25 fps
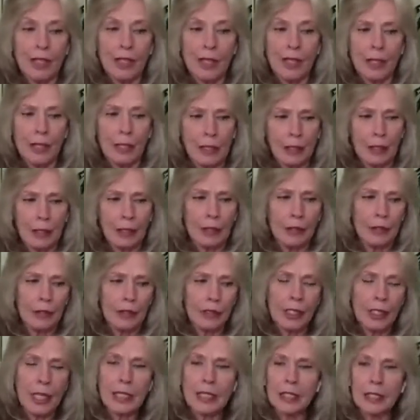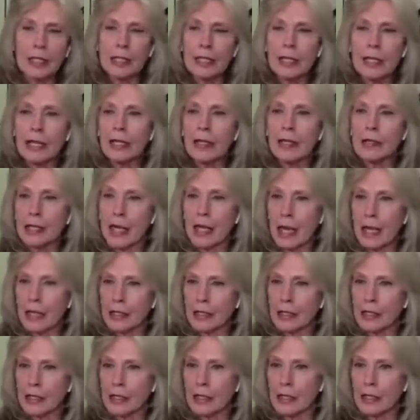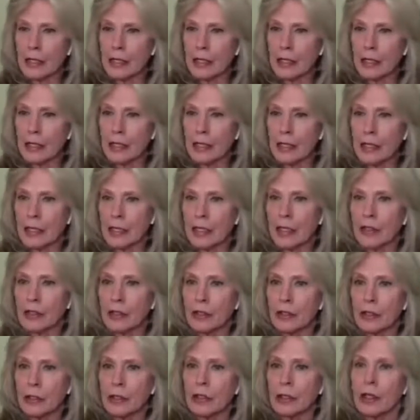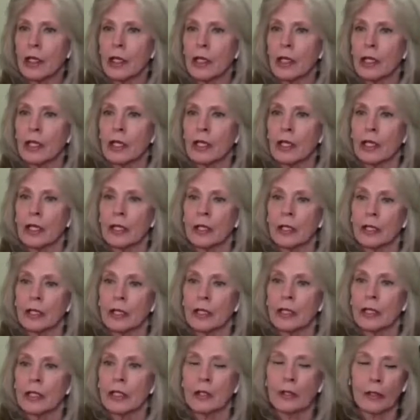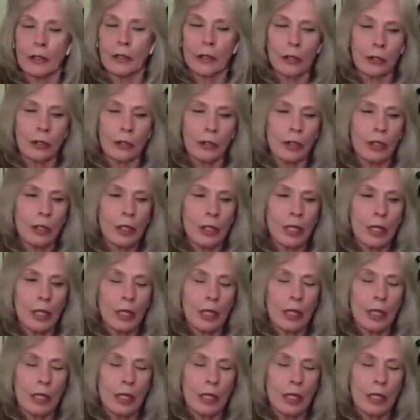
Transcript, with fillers: they, you know sudden deaths, accidents, things that nature can can occur,